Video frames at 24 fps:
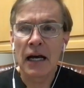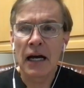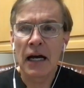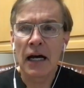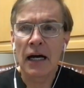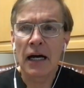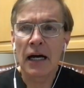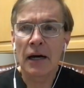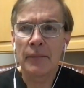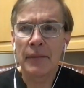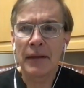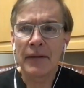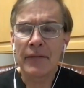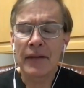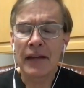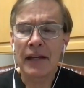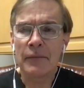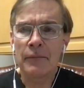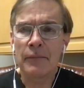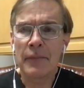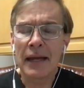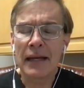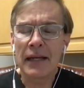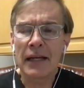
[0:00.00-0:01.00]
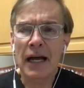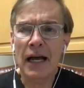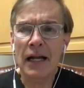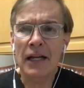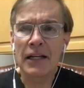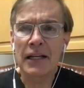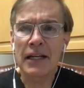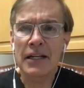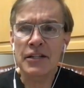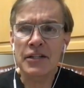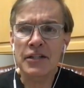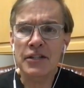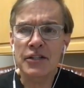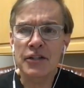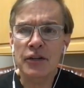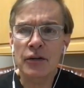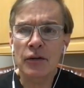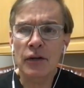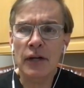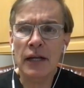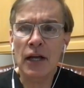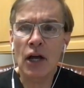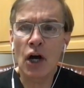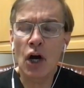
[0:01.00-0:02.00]
um, that it may not
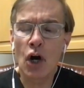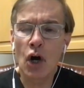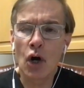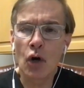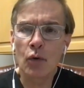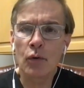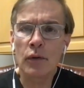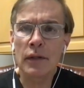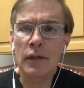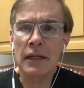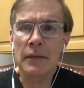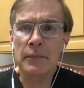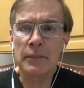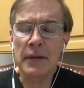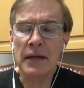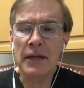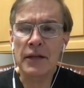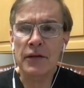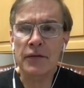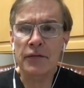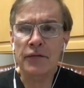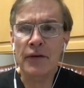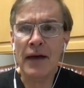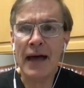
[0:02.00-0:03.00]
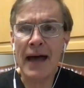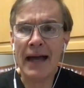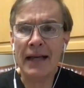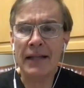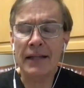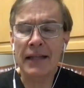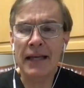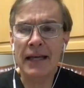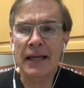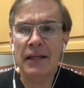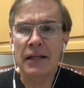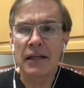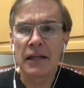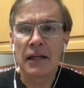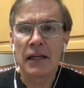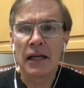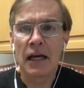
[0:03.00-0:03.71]
necessarily only be the fact that